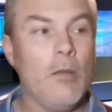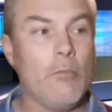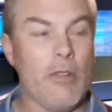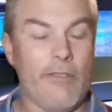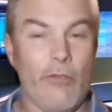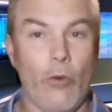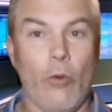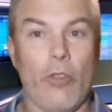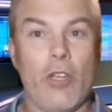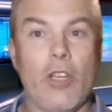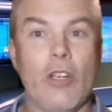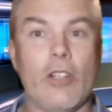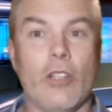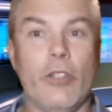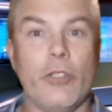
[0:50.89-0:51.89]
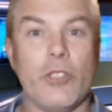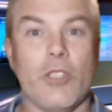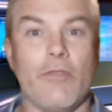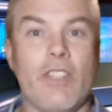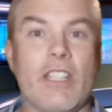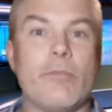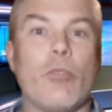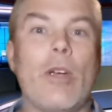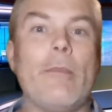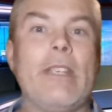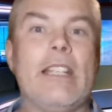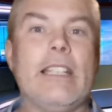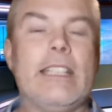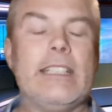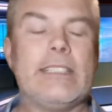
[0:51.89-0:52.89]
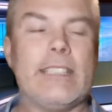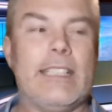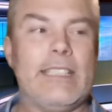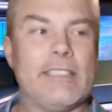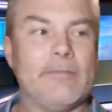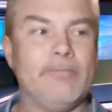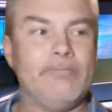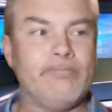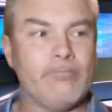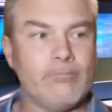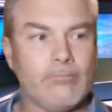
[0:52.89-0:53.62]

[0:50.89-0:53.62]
before the conclusion of this Premier League season.